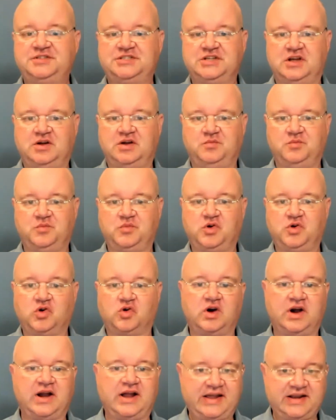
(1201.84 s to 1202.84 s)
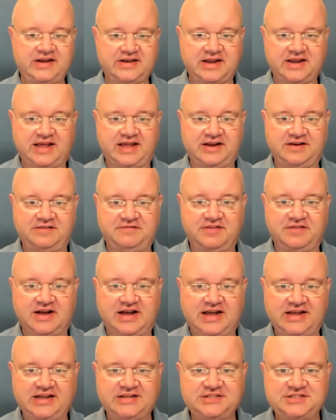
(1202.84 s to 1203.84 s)
some great
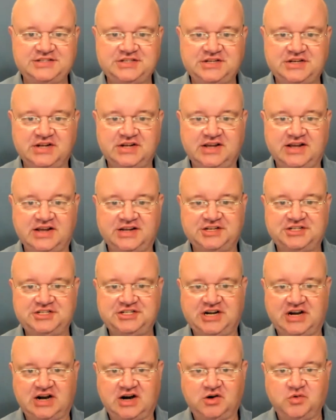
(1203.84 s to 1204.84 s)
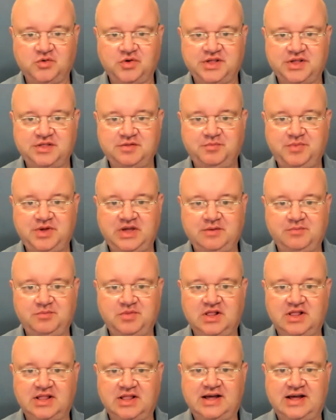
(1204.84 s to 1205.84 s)
advice to share with
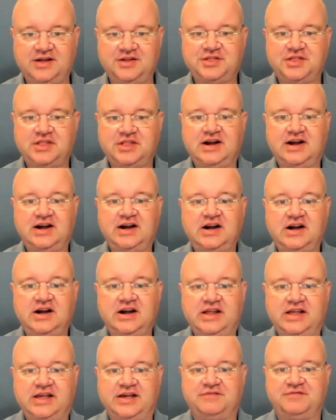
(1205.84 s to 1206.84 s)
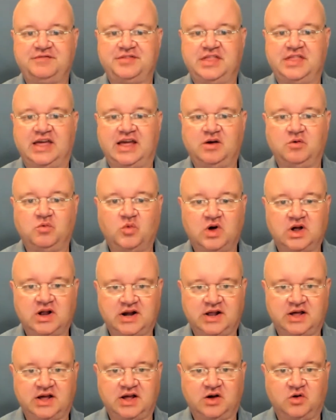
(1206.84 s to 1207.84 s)
people out there if they
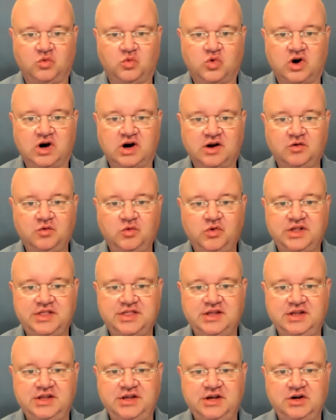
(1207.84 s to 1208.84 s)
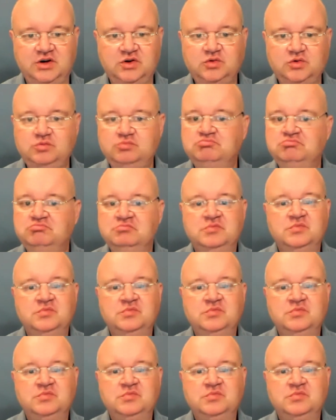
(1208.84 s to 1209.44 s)
want to work with you.